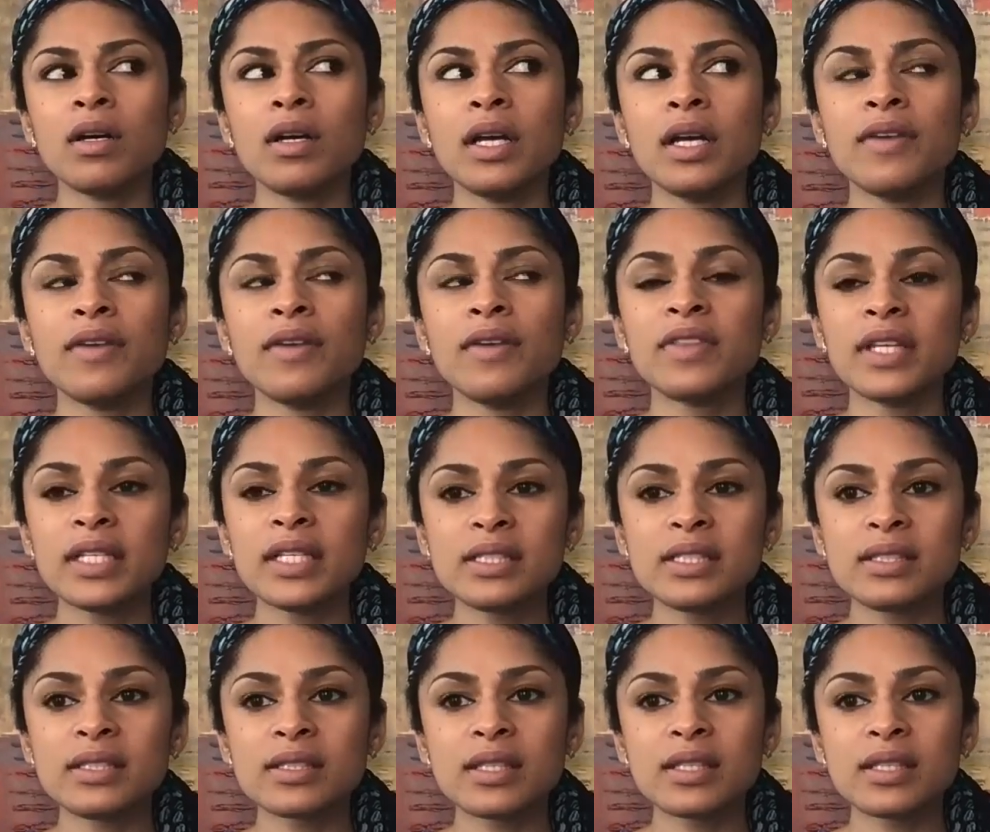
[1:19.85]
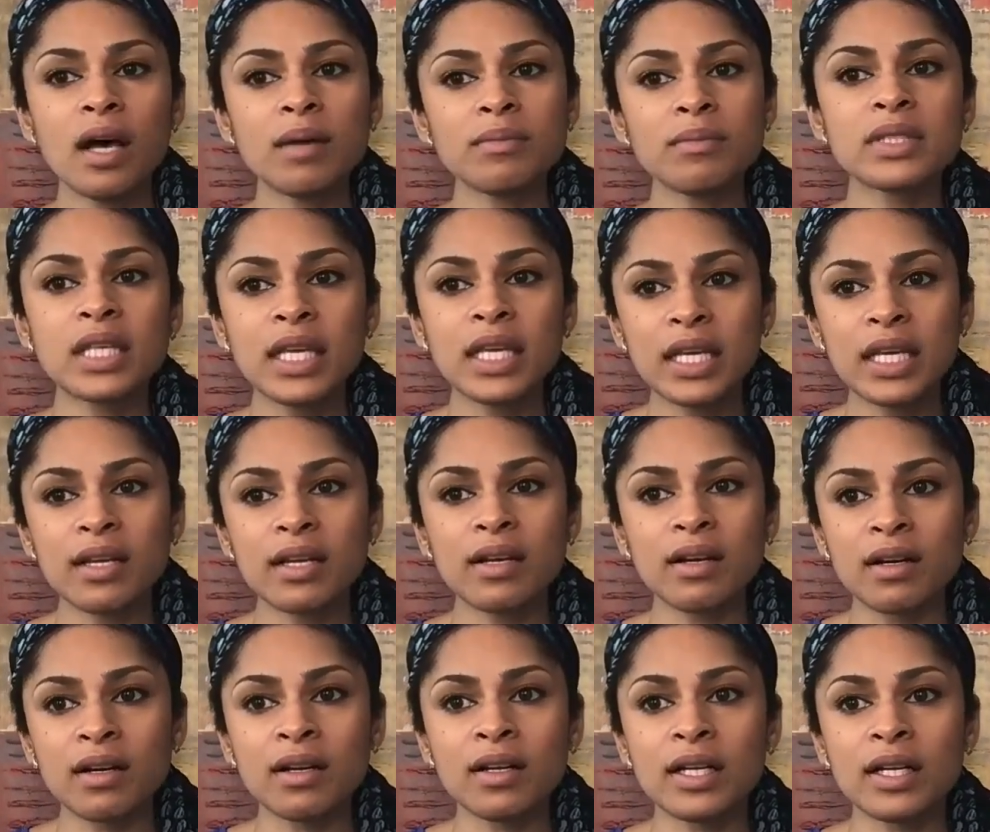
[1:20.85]
if this comes
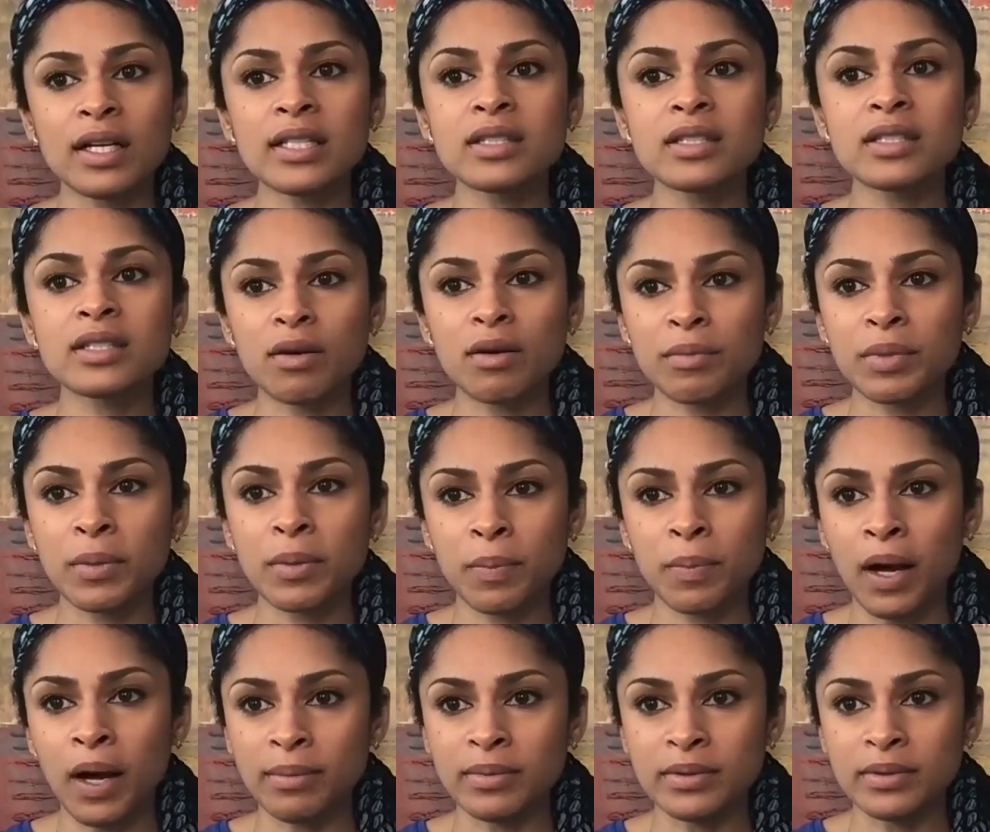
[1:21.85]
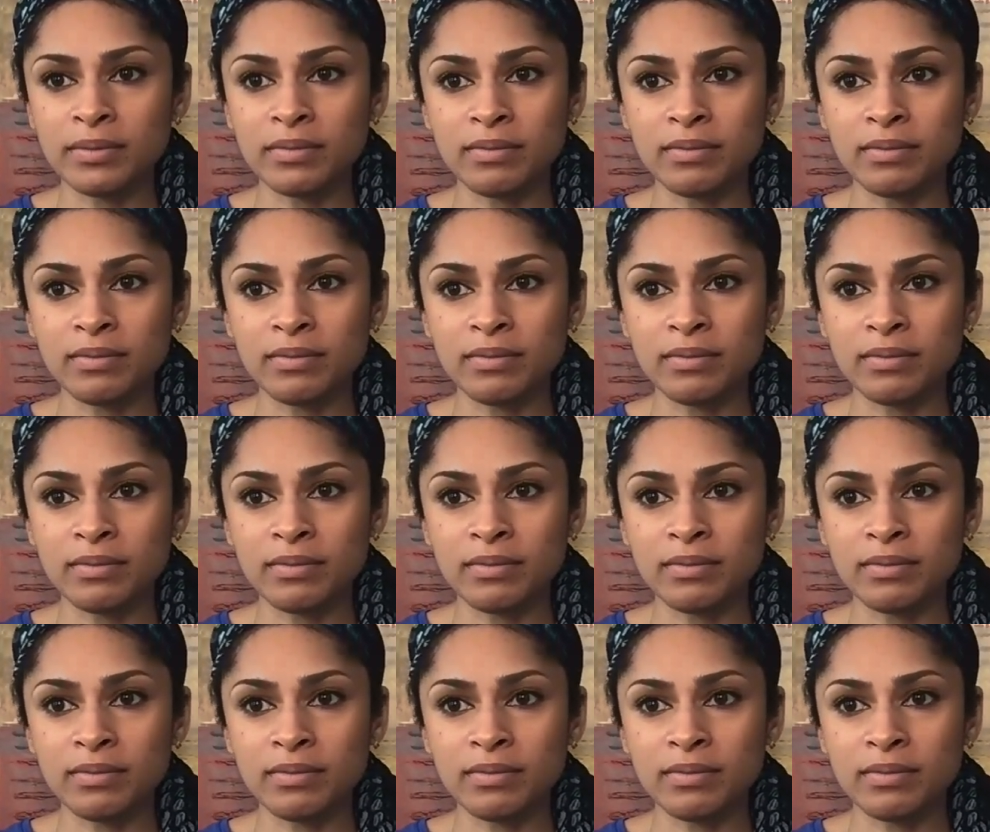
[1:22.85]
here, it's going to be a problem?